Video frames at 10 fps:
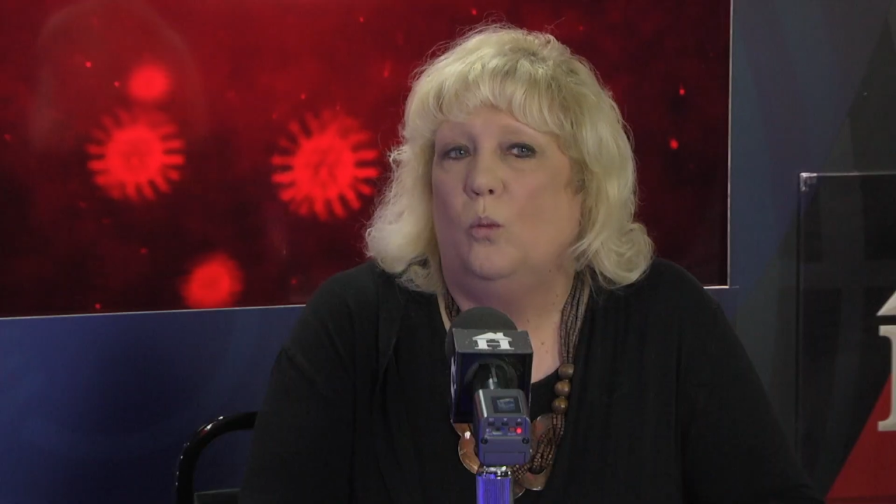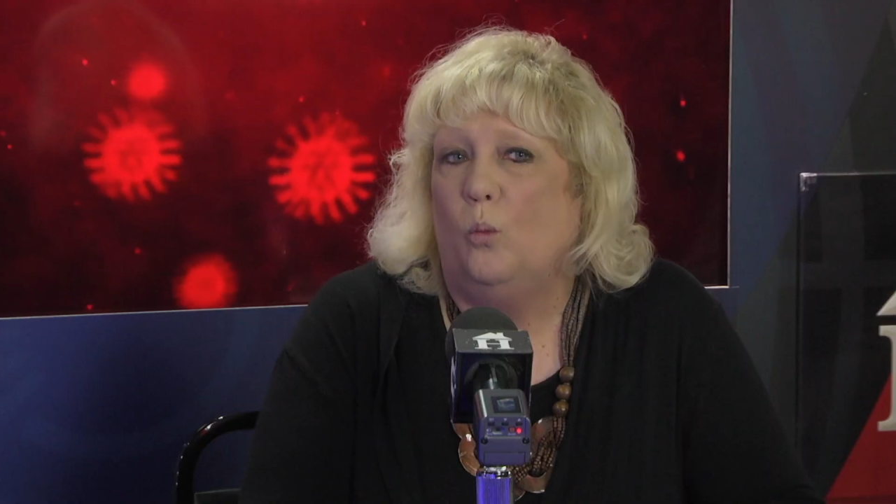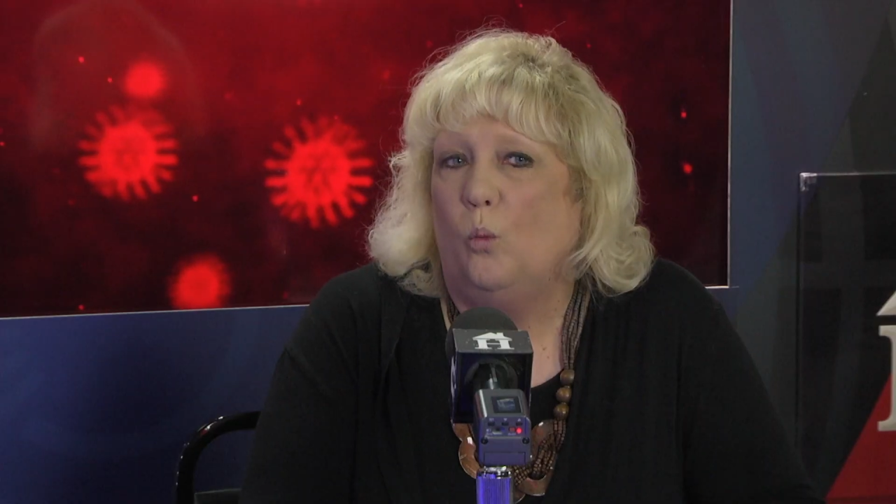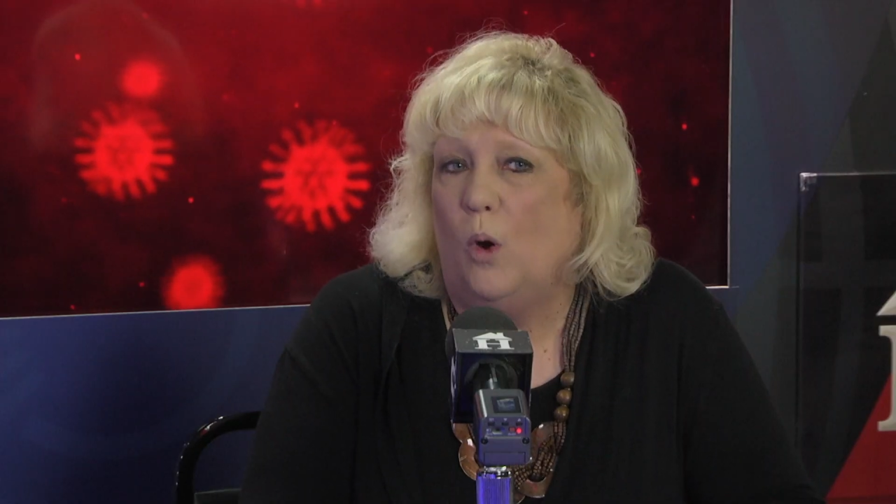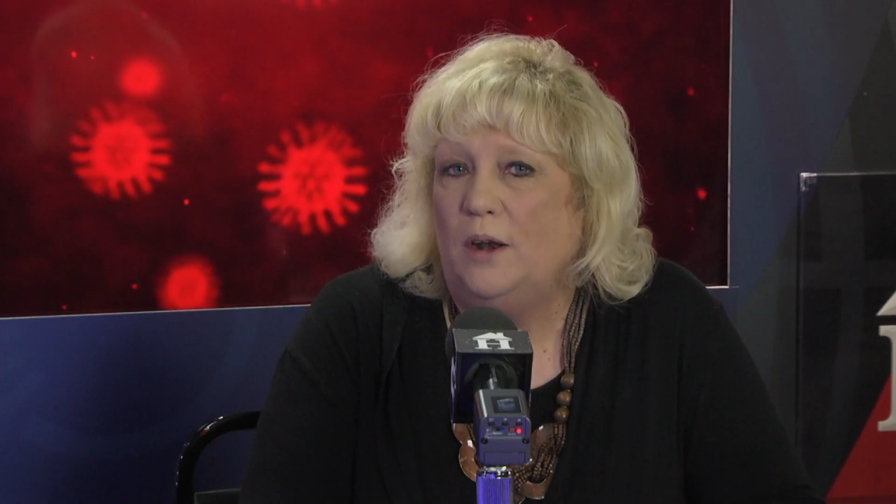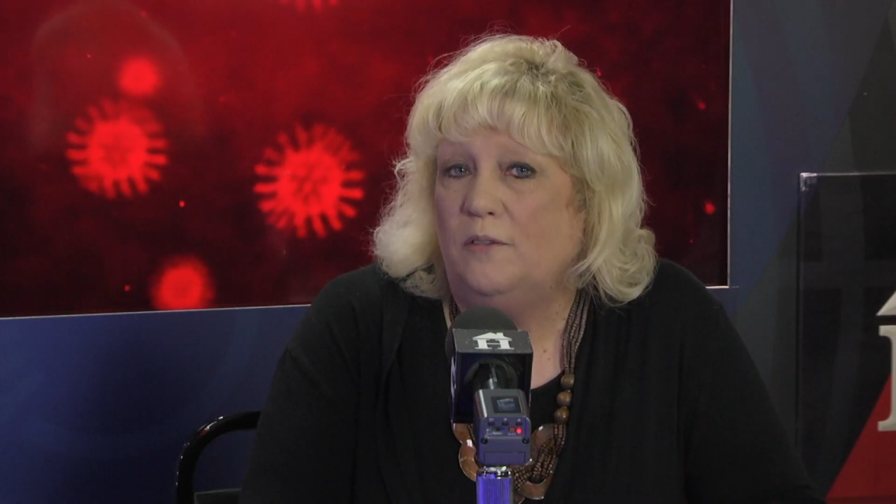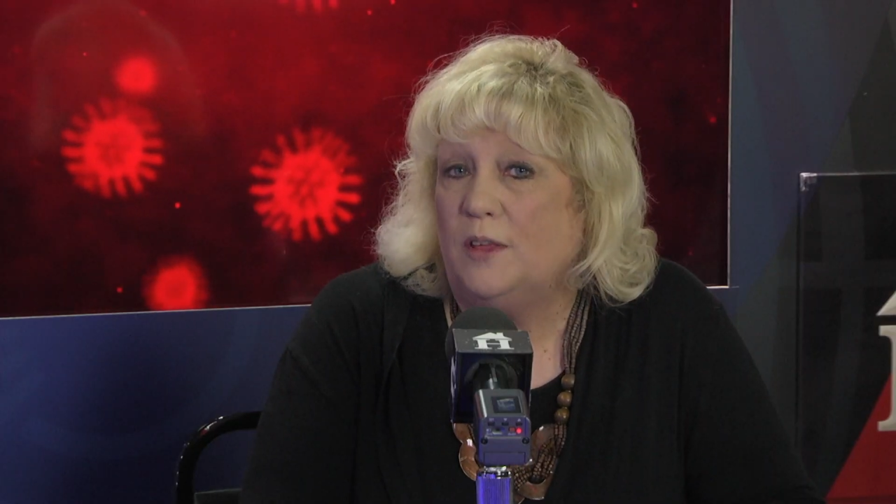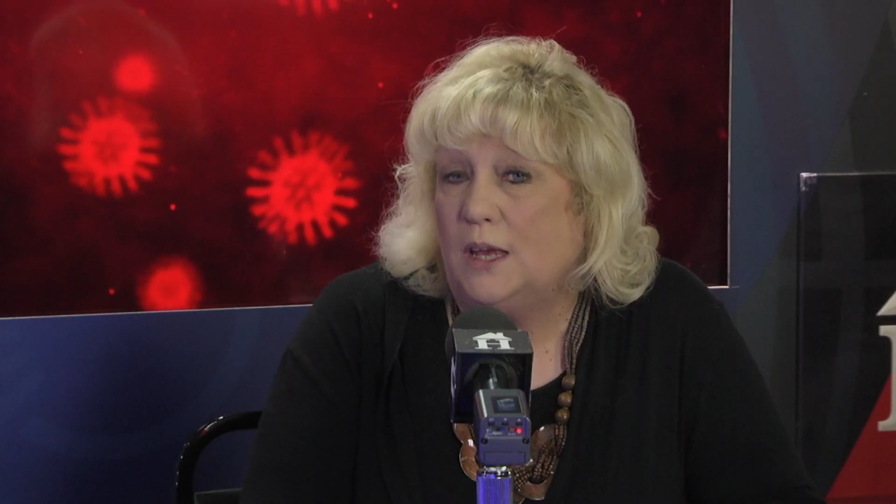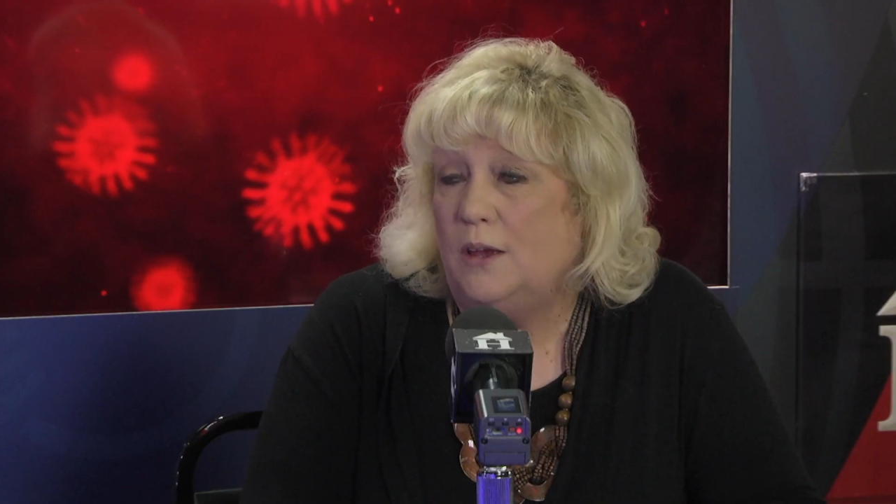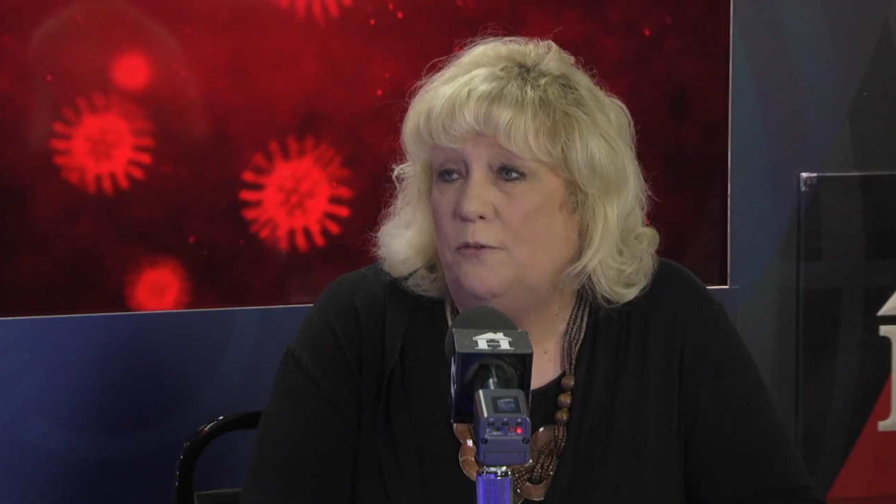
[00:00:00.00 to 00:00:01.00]
One of
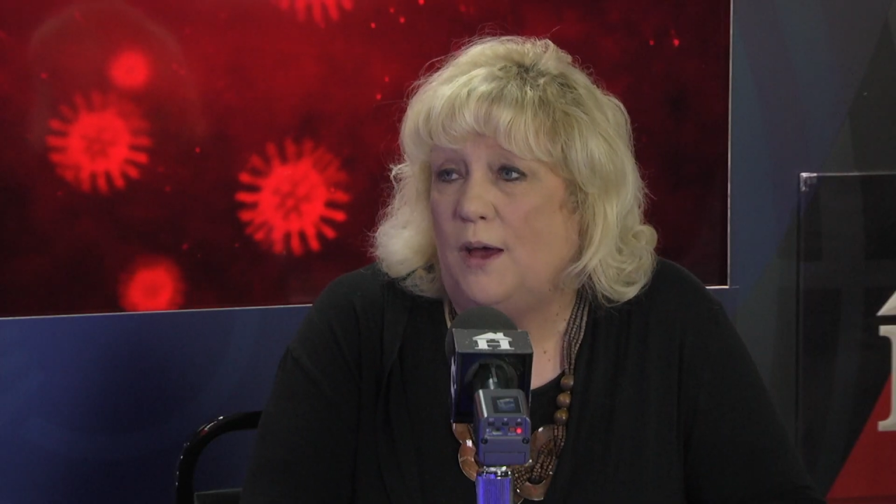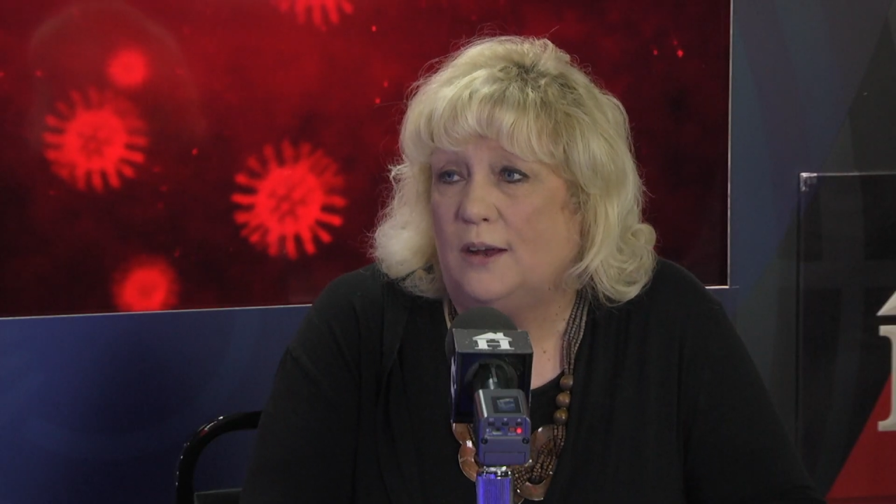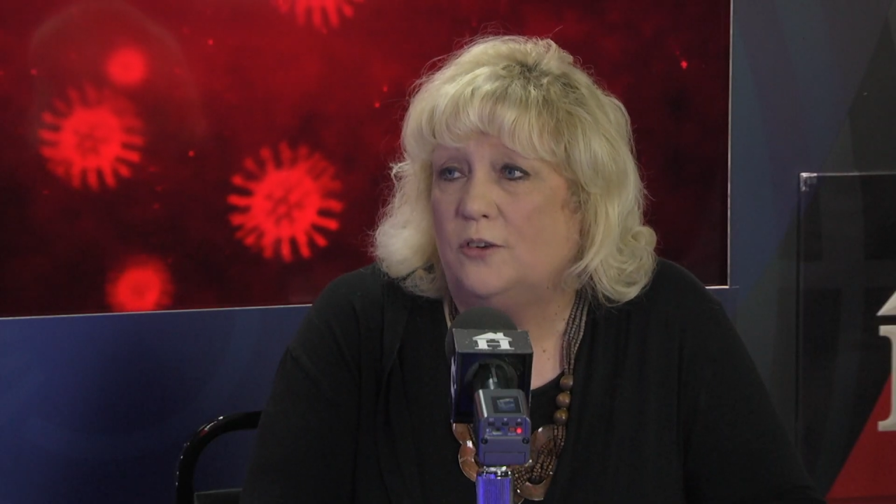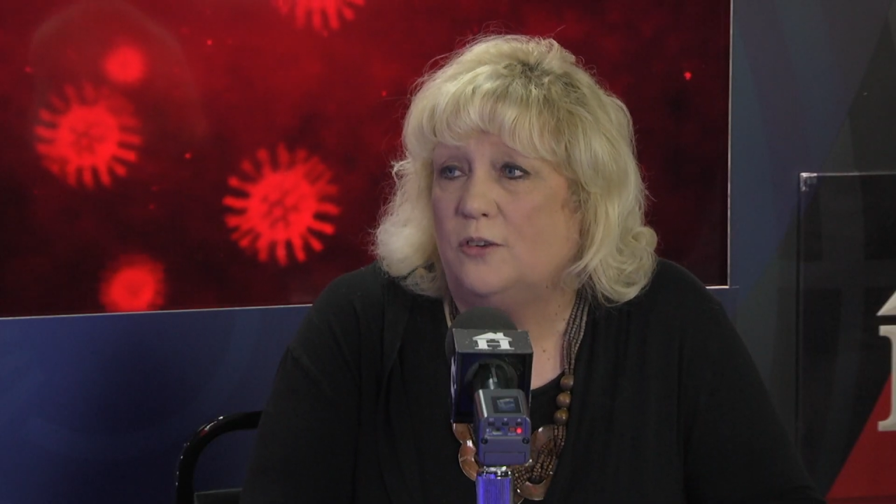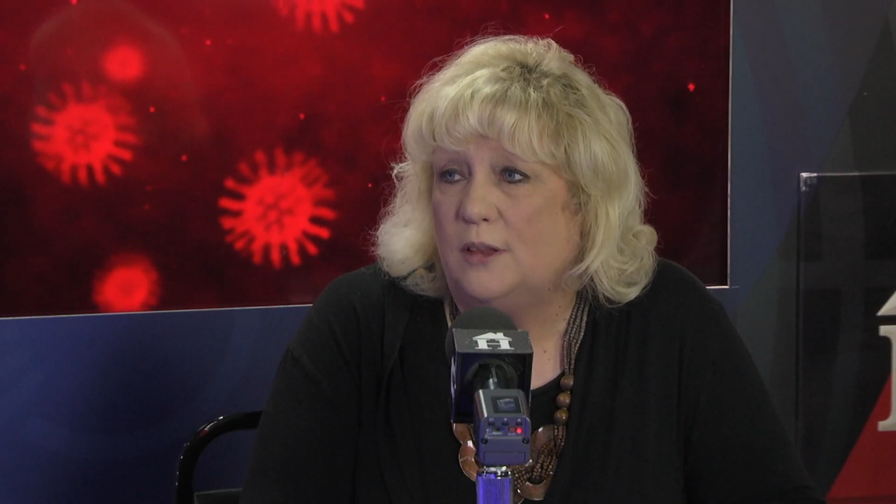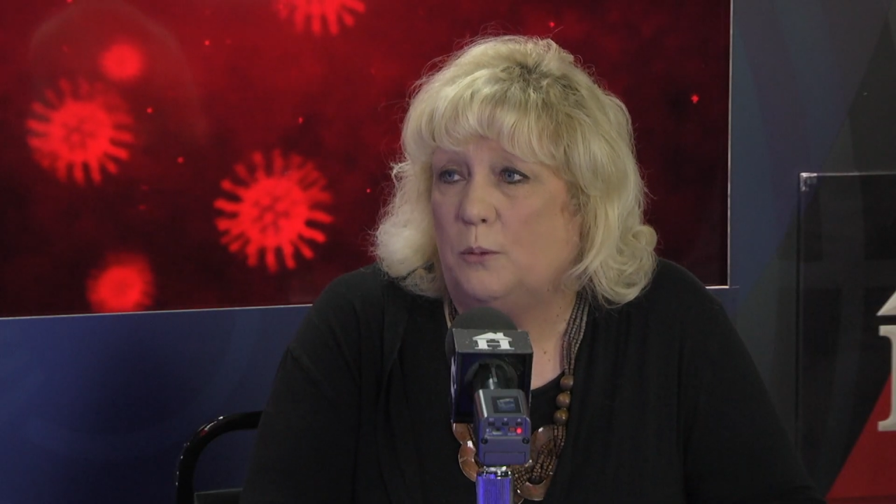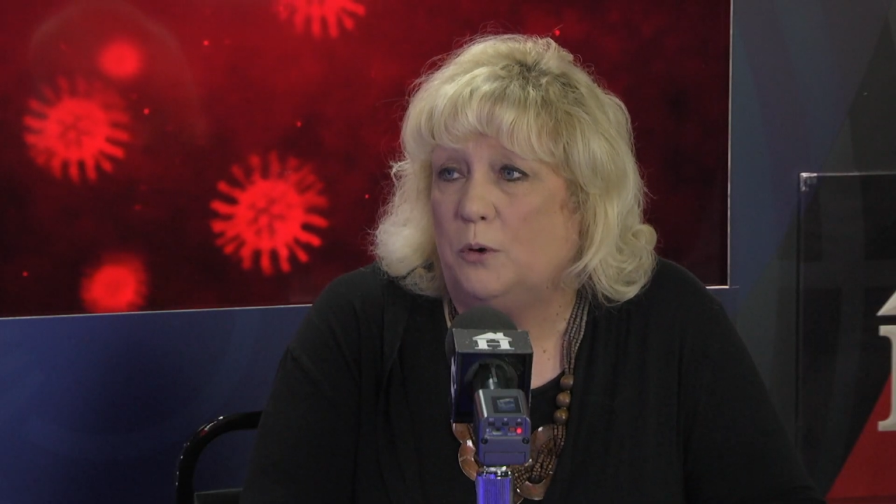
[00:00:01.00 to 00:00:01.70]
the key factors that